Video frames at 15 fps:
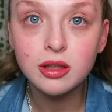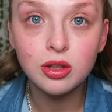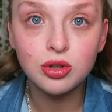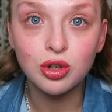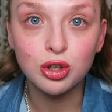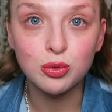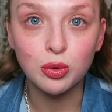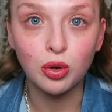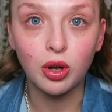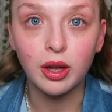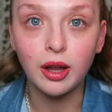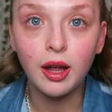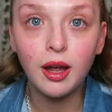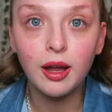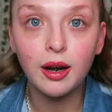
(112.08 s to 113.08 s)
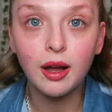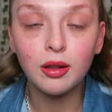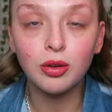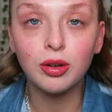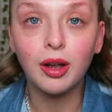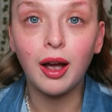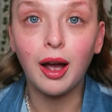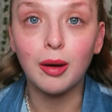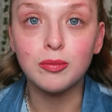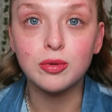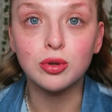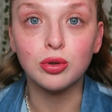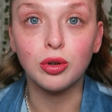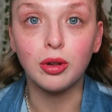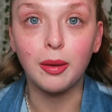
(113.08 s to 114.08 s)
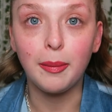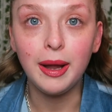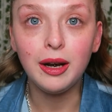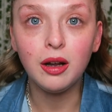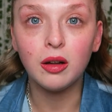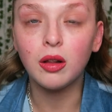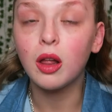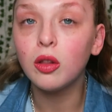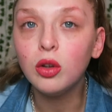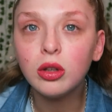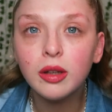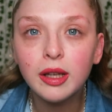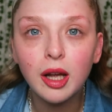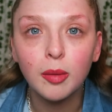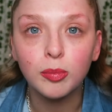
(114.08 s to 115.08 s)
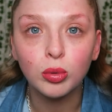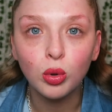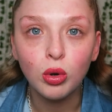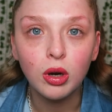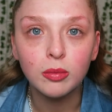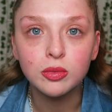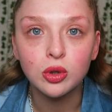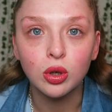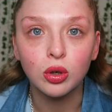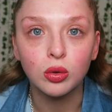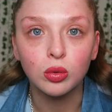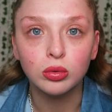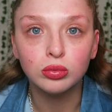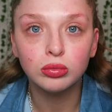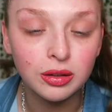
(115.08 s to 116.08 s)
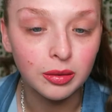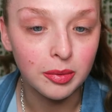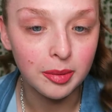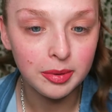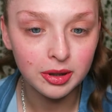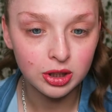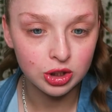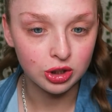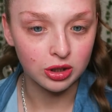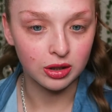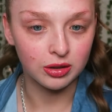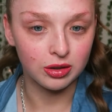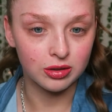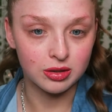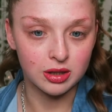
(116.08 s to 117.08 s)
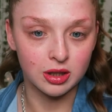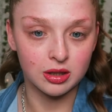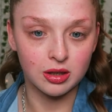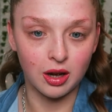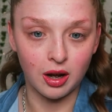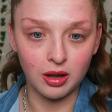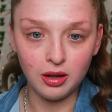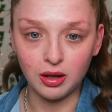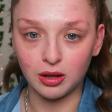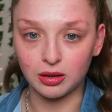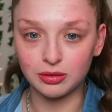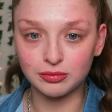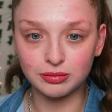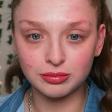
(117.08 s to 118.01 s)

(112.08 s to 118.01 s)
is as good as we're going to get, and I look absolutely mental. I look like a blow-up doll. Oh, maybe I shouldn't have used this colour.